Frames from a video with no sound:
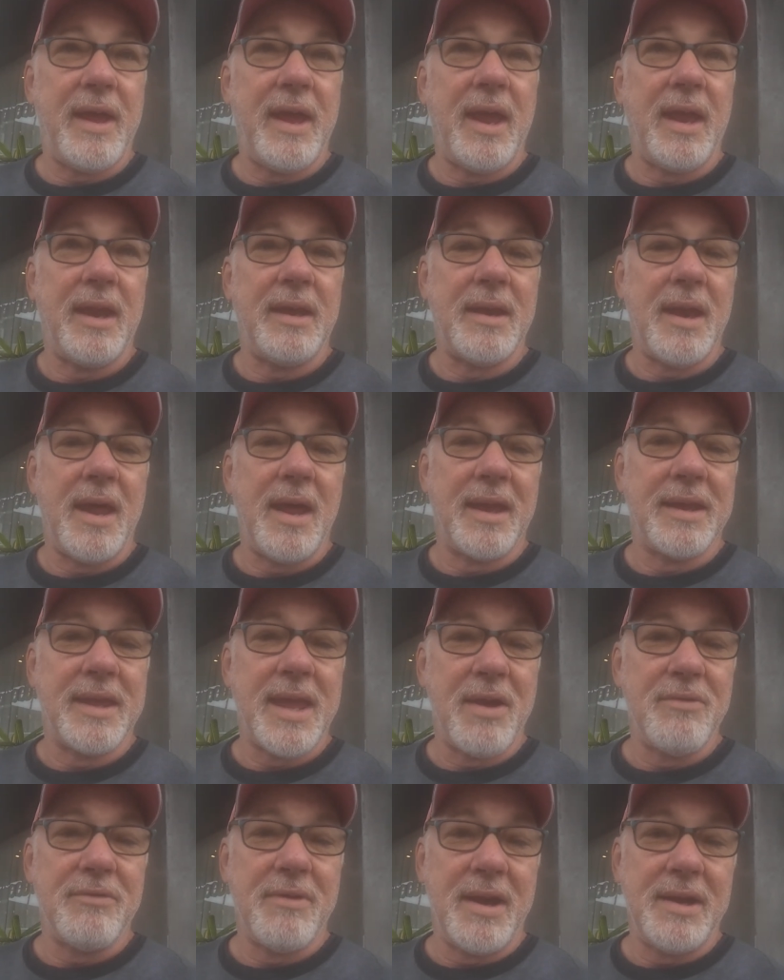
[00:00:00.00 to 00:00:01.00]
and
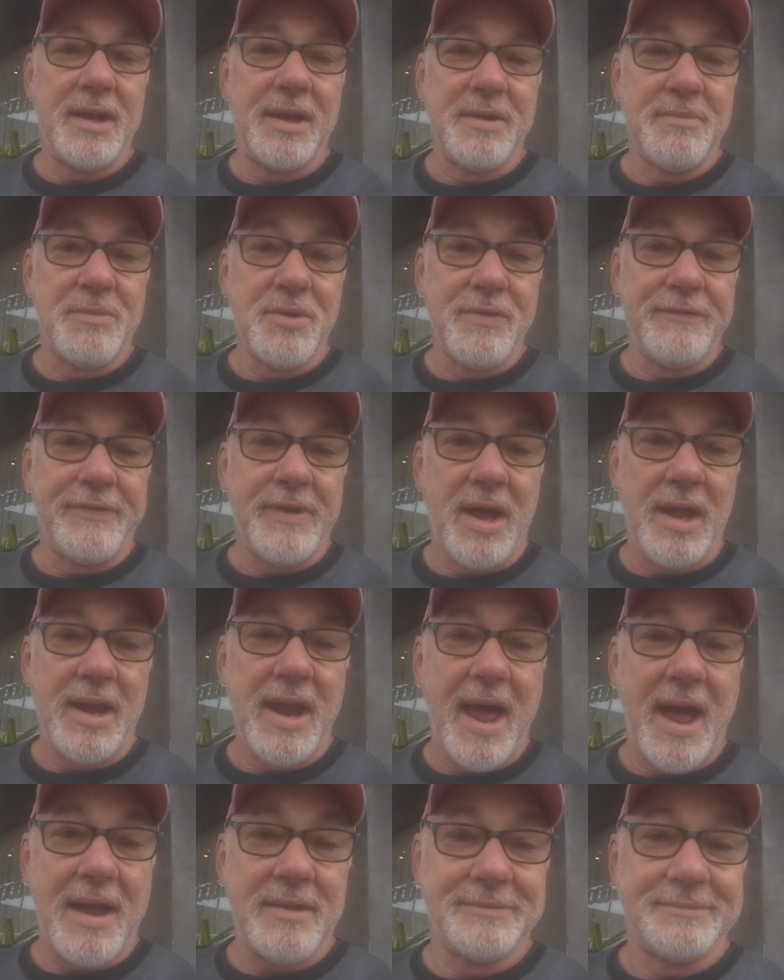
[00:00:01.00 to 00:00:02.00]
get ready to move on
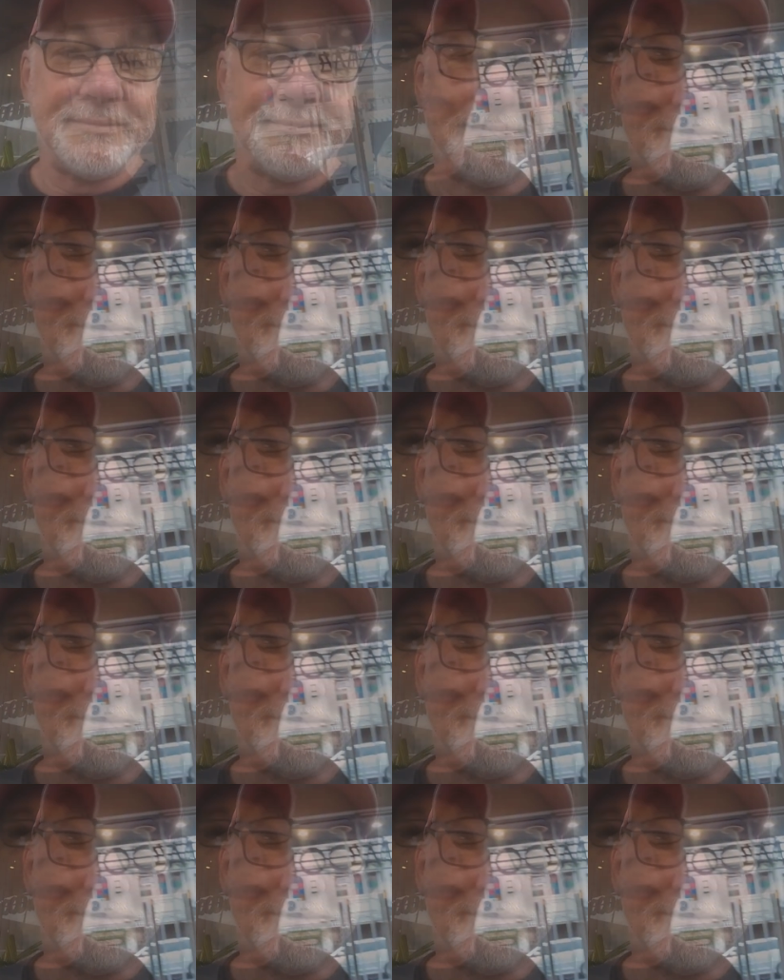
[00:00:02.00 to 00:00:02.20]
out.